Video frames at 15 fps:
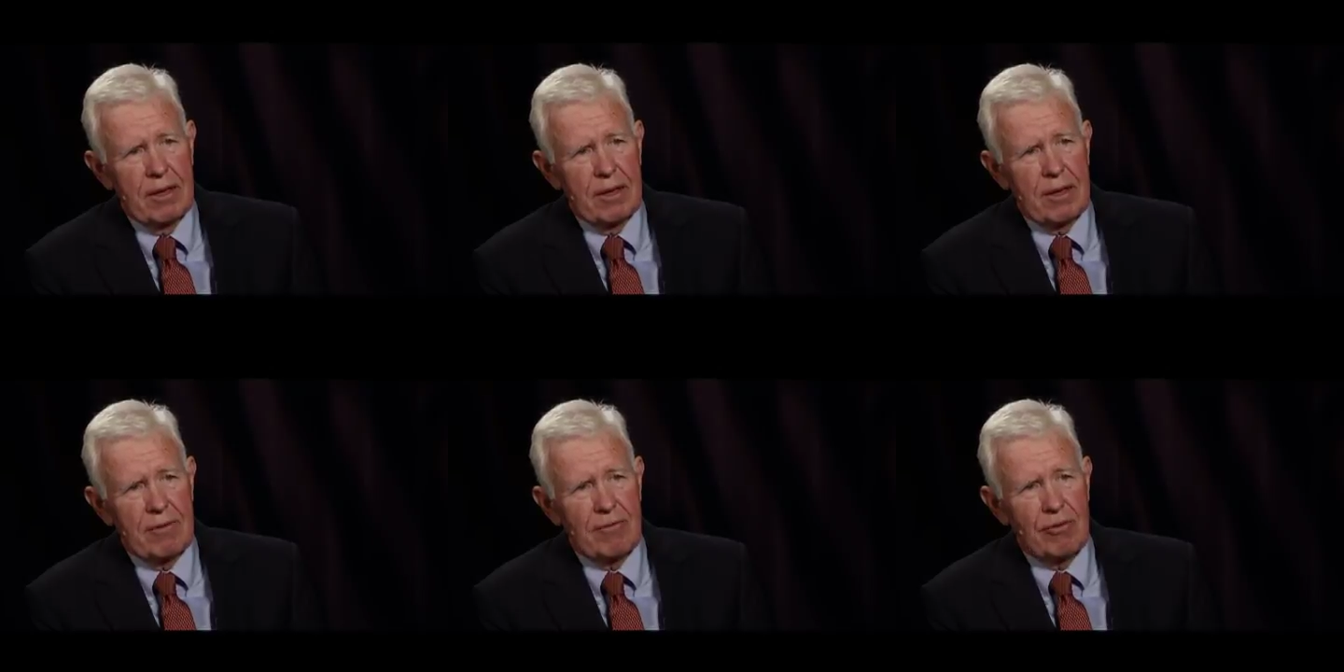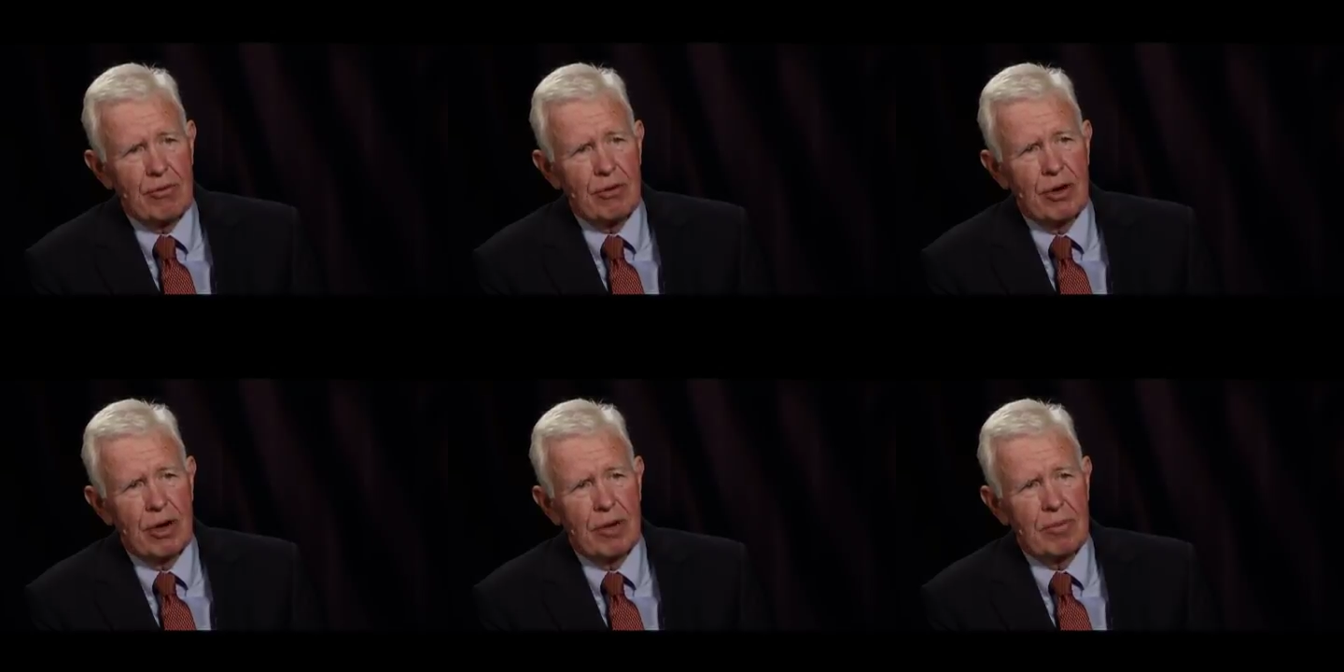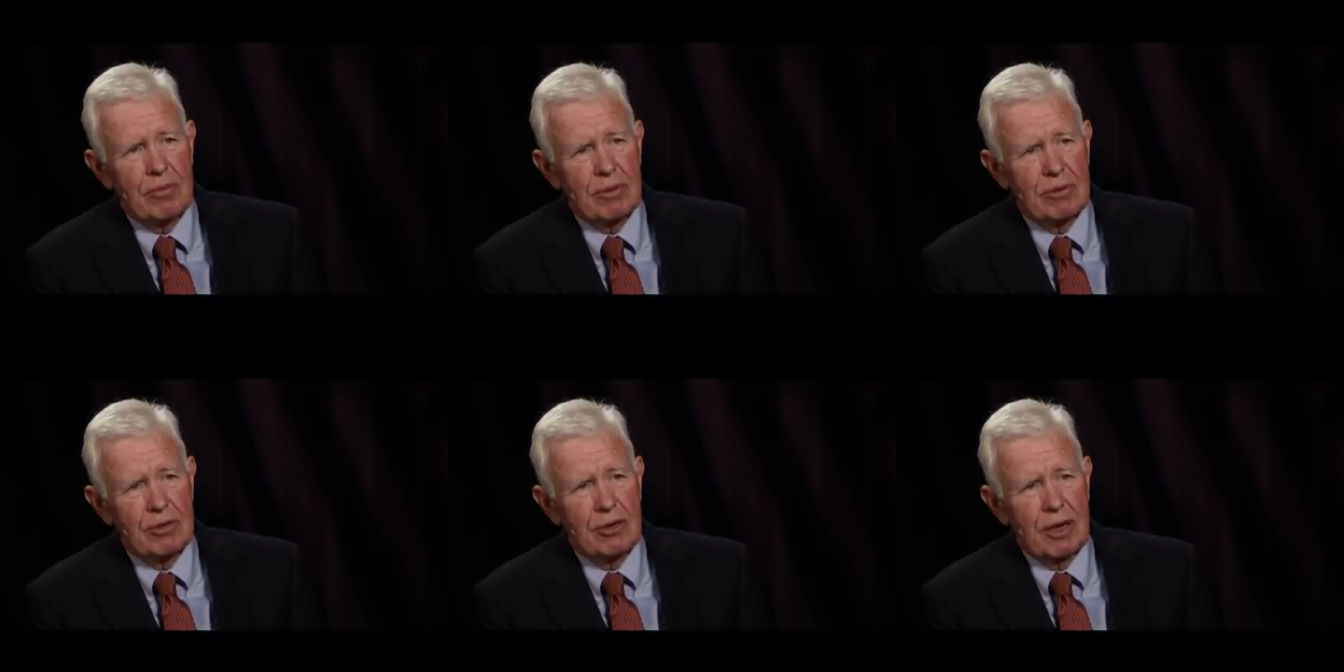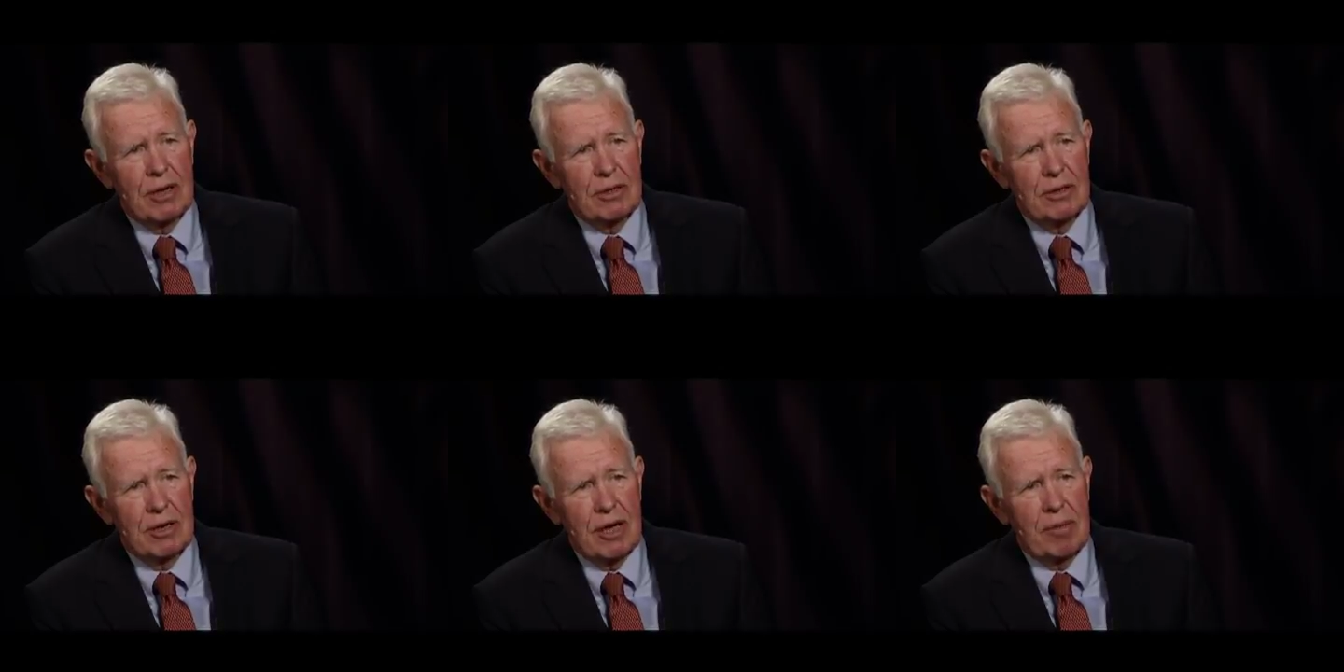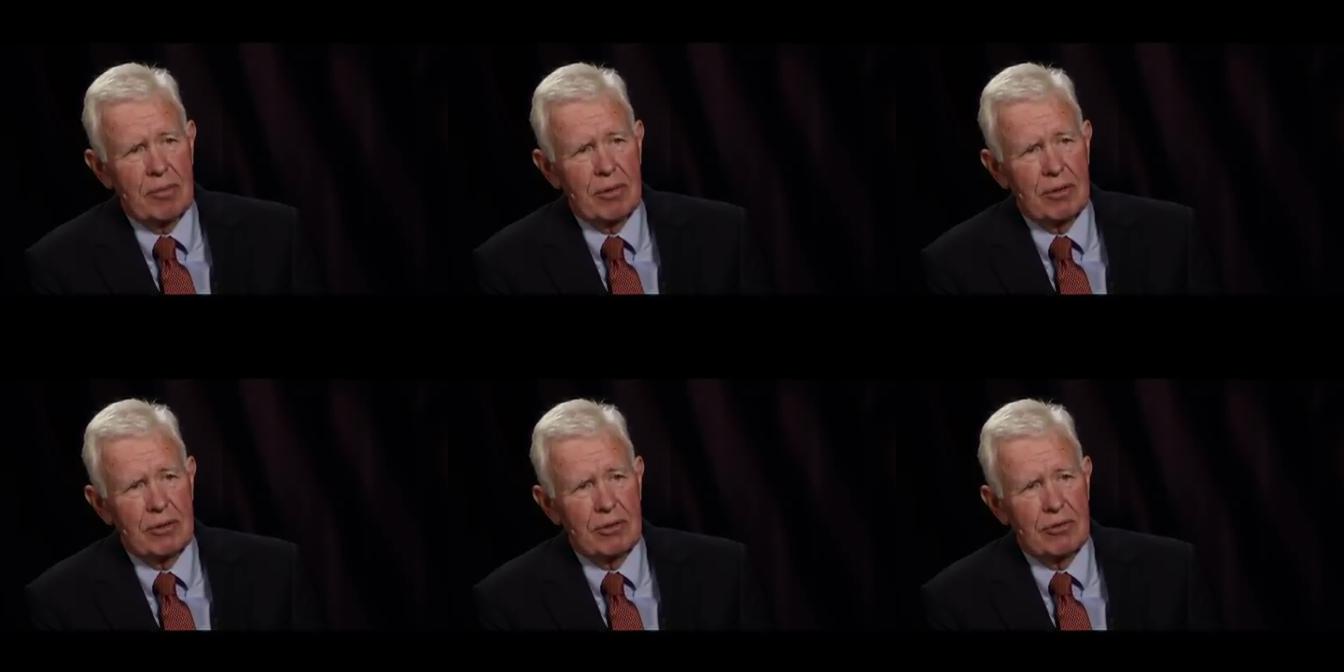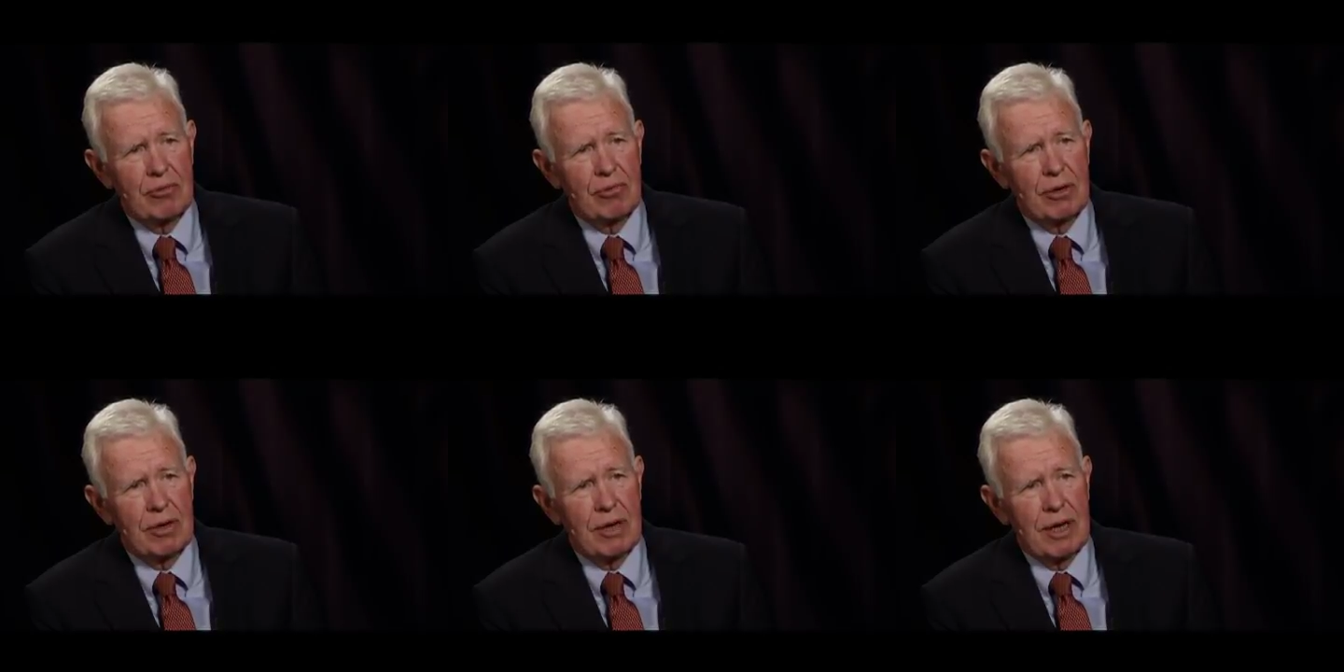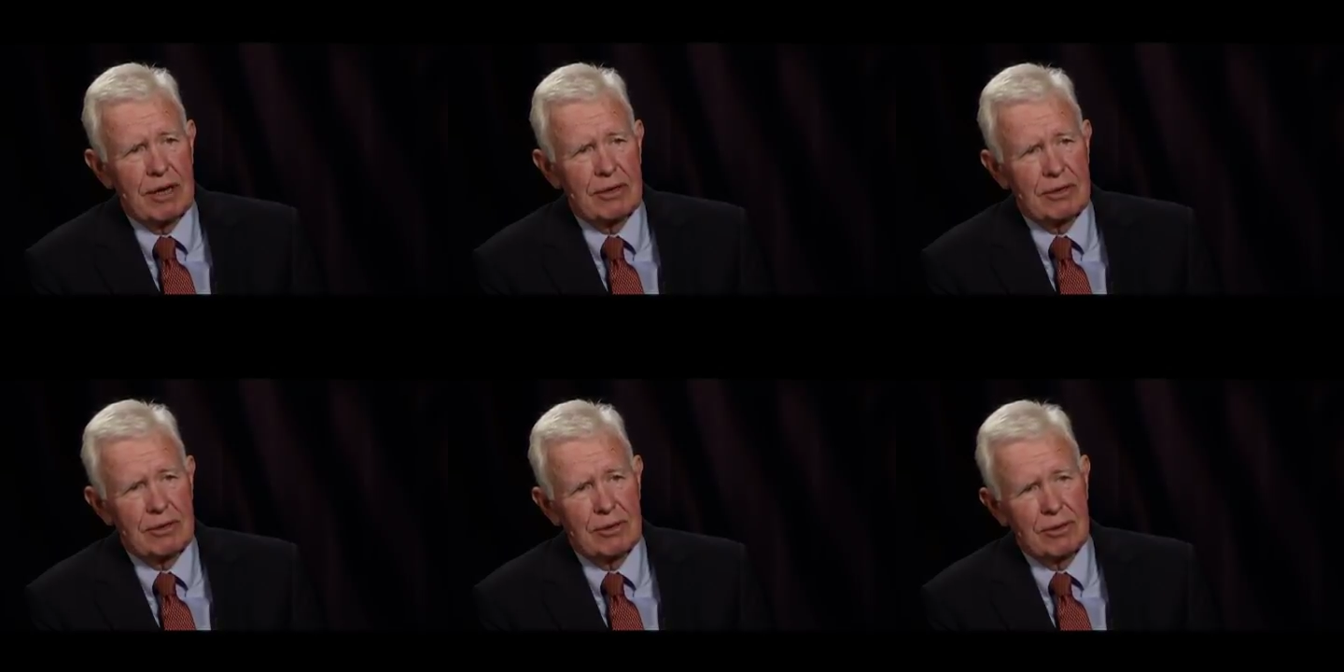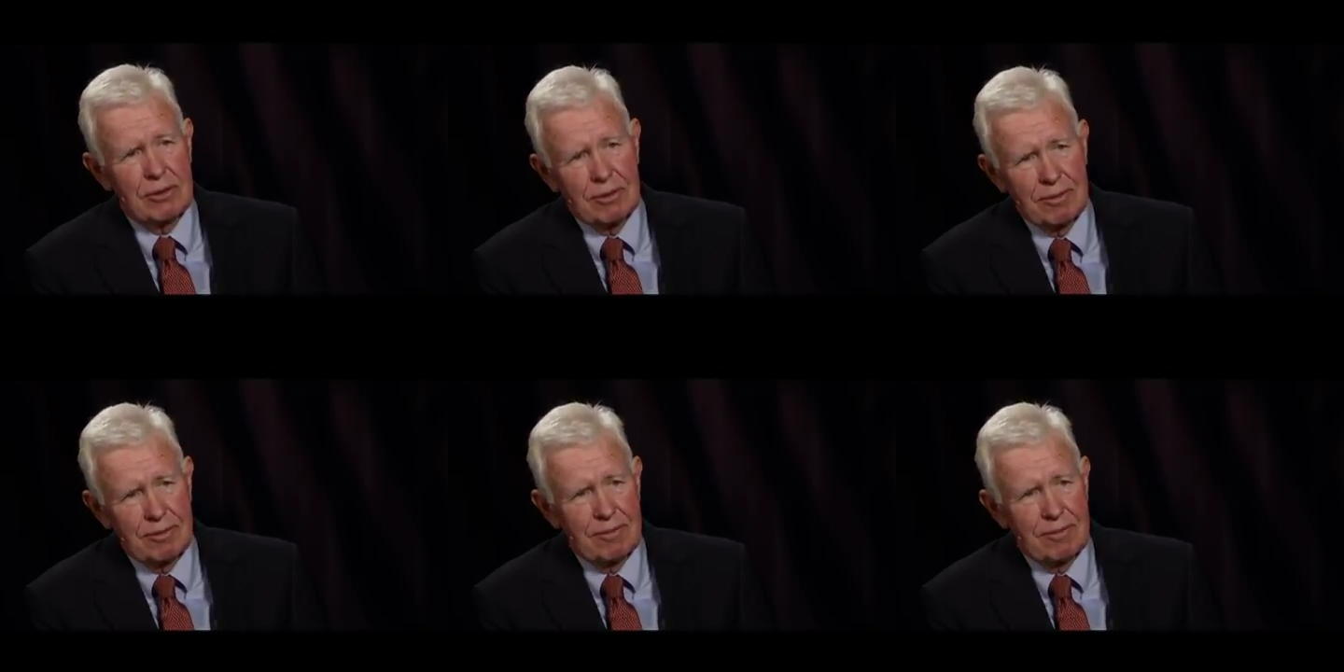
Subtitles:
if you come to Johns Hopkins, you'll realize you're